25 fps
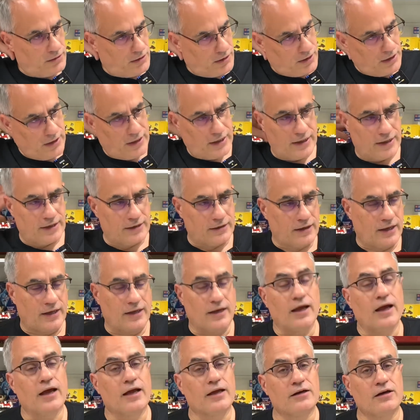And
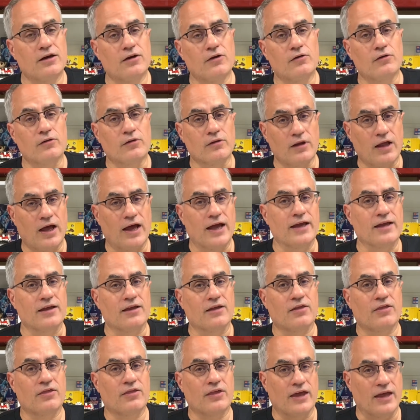I don't like
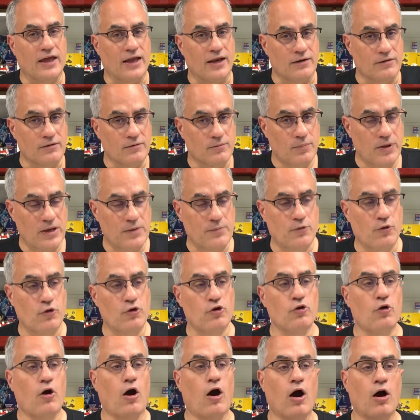that people
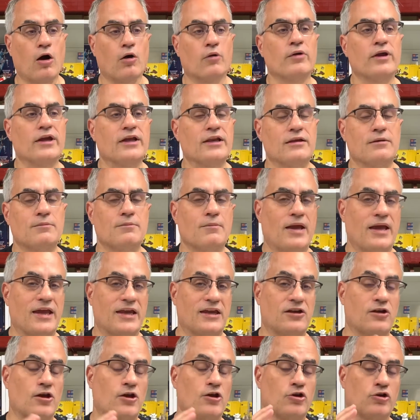who already
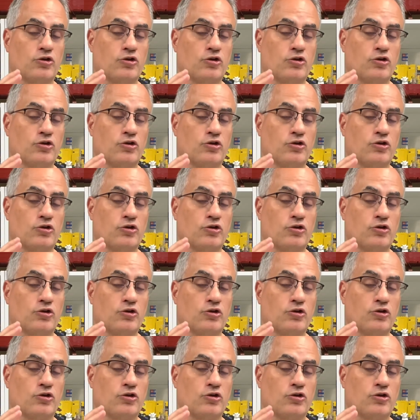make